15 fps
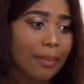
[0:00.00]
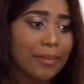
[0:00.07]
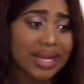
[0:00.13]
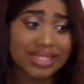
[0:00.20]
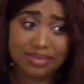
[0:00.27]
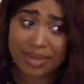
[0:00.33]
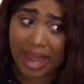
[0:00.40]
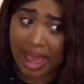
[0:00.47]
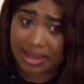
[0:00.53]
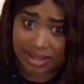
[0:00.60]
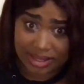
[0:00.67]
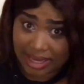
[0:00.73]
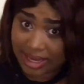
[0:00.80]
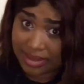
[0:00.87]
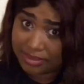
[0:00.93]
But I'm
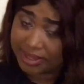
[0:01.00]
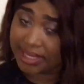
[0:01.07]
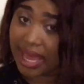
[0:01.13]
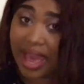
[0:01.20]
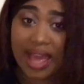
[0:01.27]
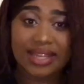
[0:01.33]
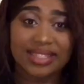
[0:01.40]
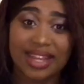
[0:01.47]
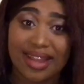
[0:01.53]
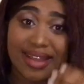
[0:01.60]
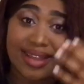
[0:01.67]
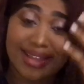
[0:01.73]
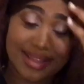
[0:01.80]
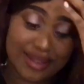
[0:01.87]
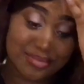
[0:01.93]
done with Tanda.
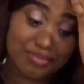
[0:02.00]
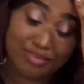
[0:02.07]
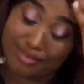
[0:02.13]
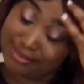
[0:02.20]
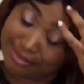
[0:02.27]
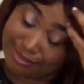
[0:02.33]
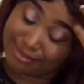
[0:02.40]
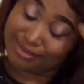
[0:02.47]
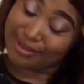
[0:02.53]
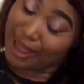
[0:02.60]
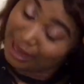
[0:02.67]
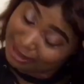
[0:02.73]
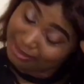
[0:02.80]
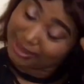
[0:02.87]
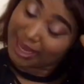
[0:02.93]

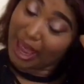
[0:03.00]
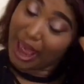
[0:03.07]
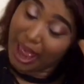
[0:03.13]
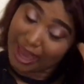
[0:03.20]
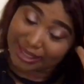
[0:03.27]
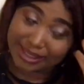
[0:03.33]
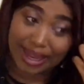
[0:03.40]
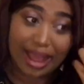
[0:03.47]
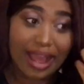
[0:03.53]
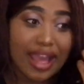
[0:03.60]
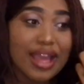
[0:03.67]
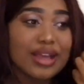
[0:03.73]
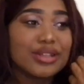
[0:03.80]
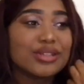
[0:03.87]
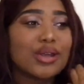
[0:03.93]
Done with Tanda.
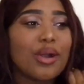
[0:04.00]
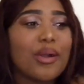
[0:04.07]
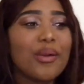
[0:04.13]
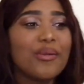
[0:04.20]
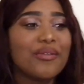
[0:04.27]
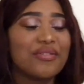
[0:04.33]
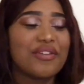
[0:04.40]
So